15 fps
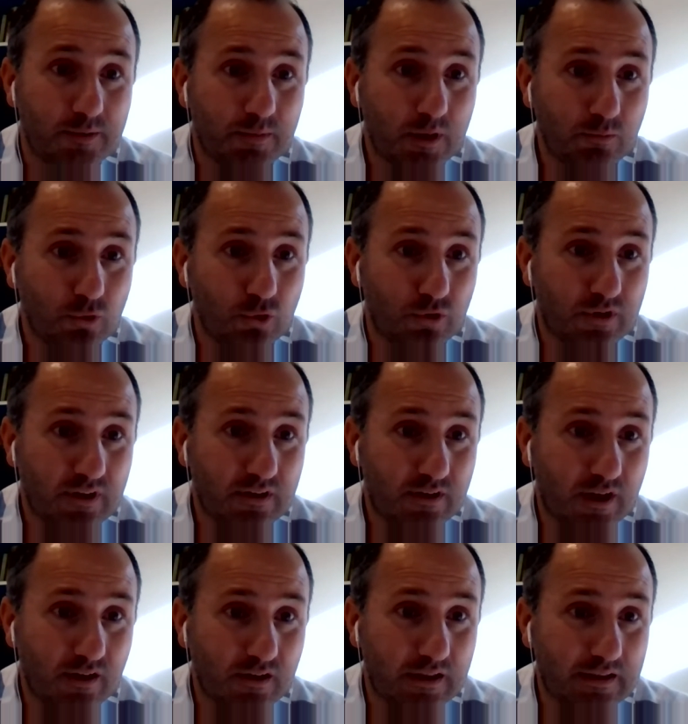Imam Nursi
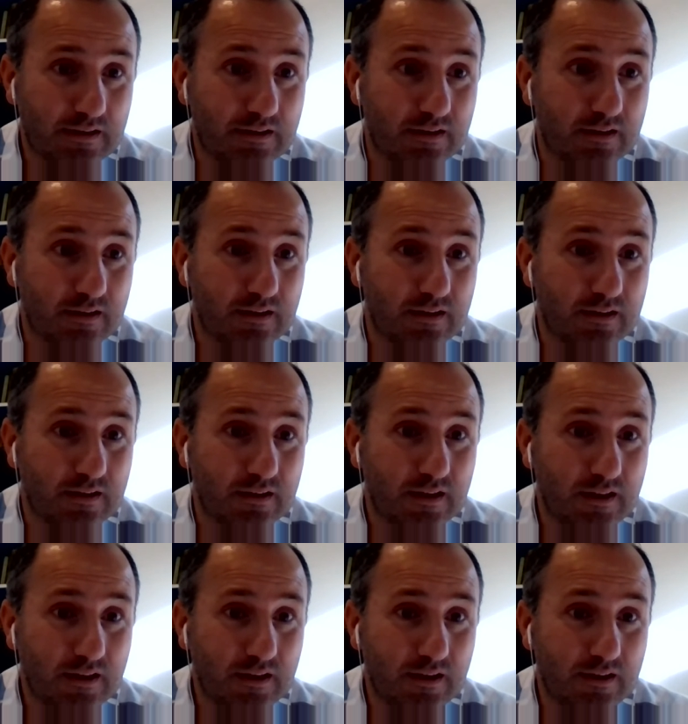says that
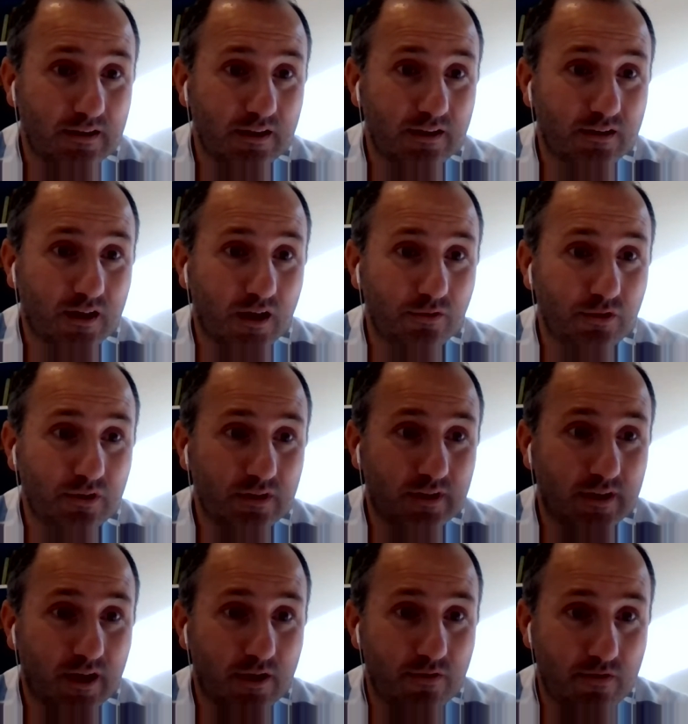he
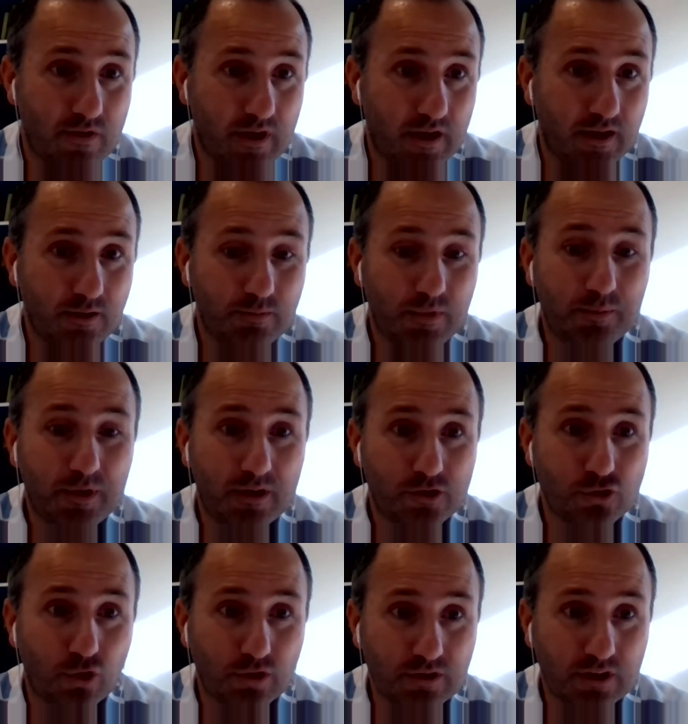discovered a way, maybe
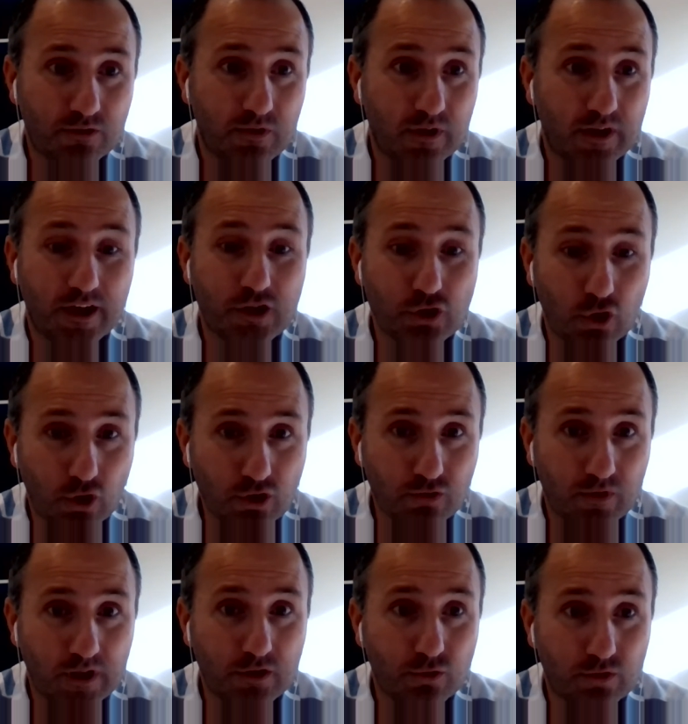a
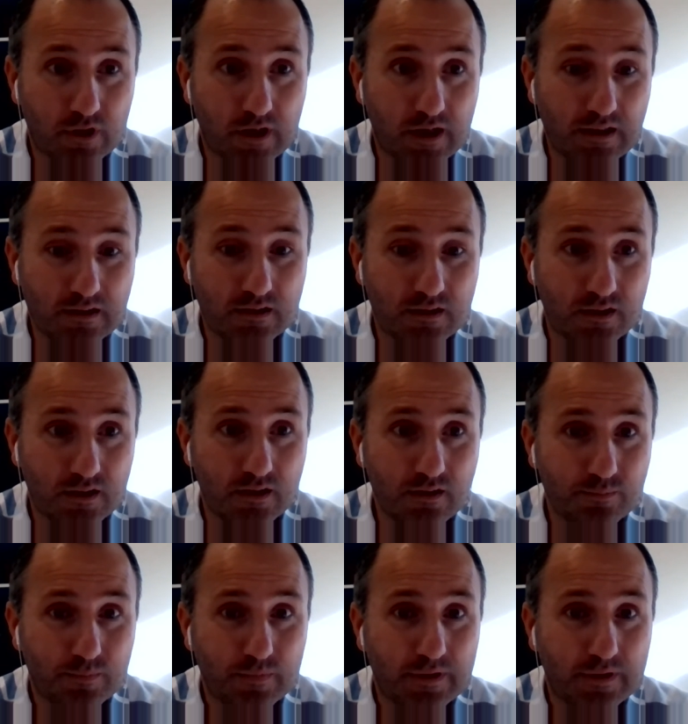short way to reality